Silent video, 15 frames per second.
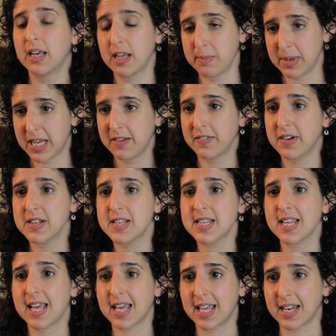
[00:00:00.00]
in
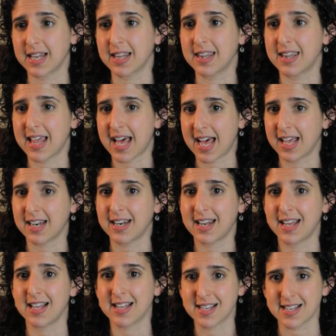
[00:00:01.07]
behaviors, and that
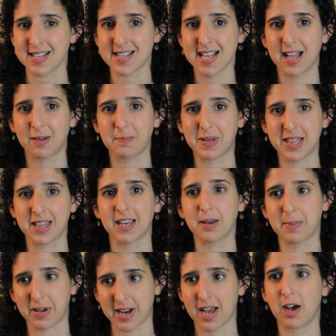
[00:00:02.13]
has helped me think
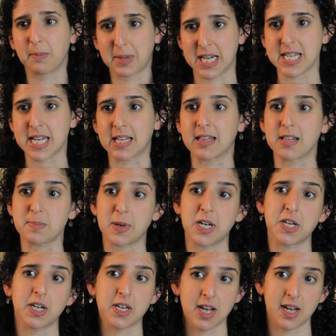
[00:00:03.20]
about how I'm going to take this
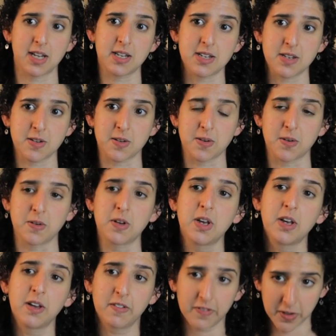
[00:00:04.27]
project on to
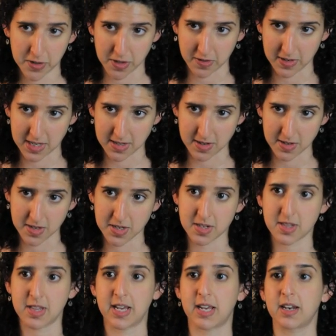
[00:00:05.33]
future
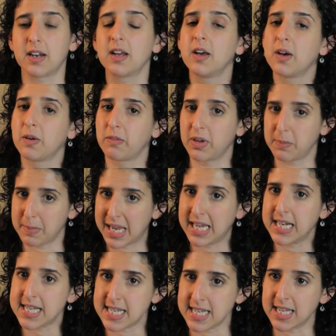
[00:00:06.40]
research, that we
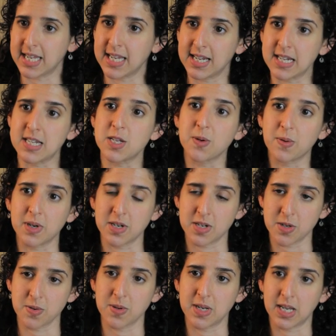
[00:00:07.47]
might see kids who are
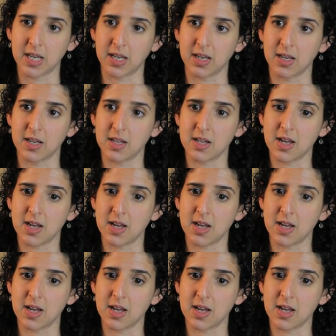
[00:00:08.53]
doing